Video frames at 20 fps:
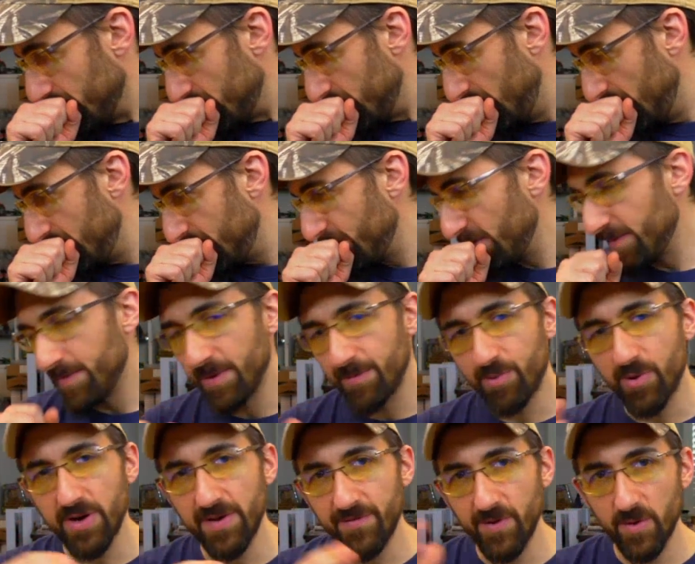We've been
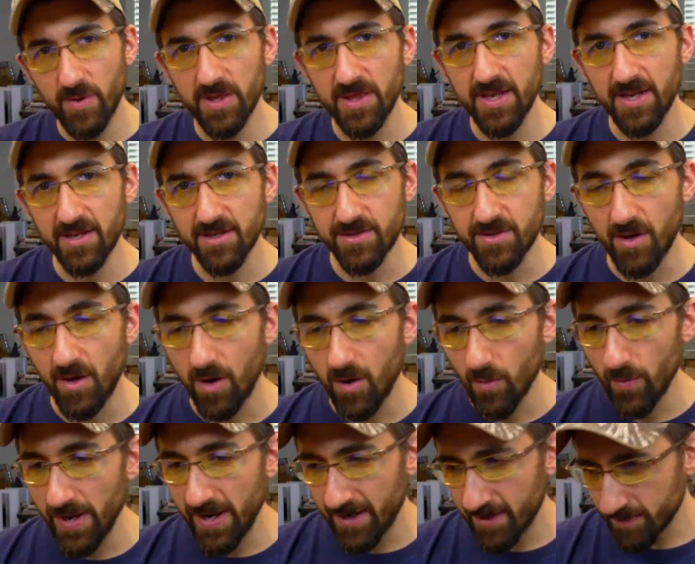previewing things all
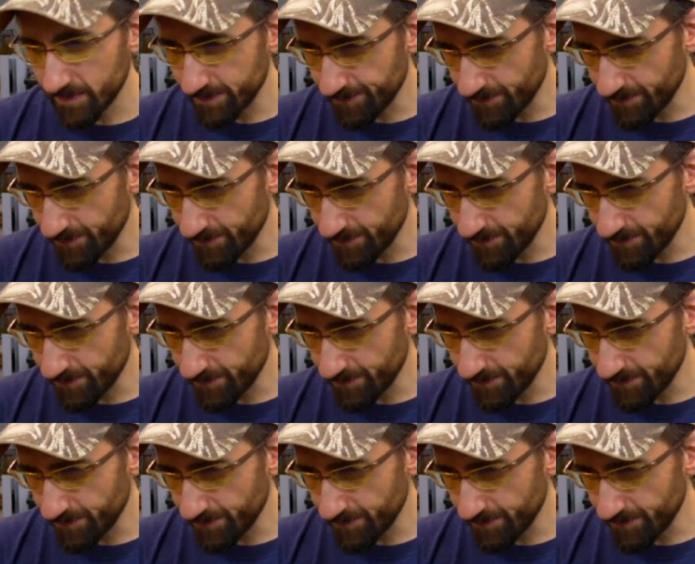week.